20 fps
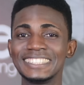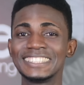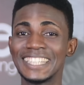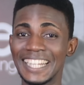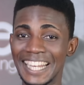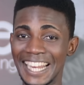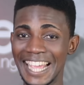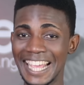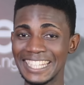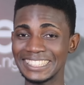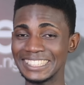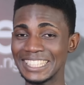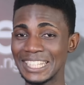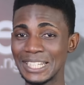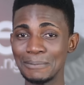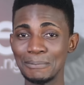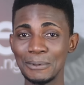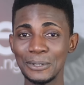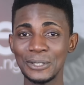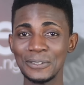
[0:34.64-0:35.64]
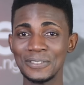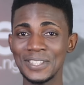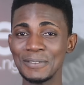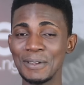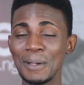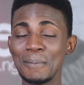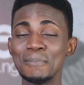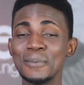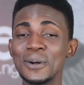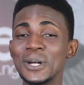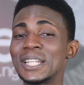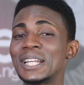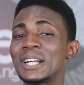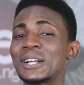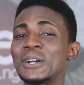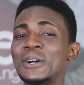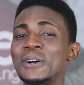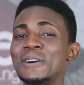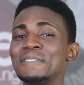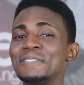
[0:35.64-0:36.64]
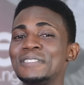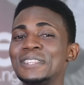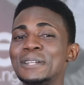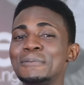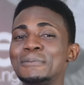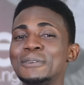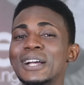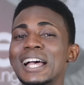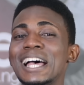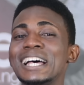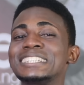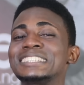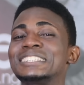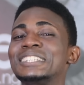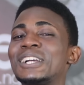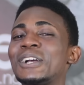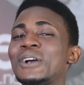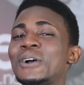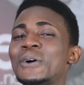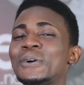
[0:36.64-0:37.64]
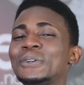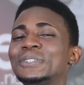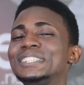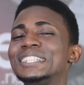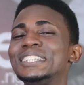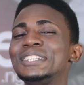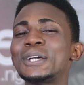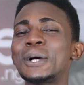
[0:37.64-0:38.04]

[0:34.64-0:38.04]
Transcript: Stella has it that the both of them were more than comfortable as they cozied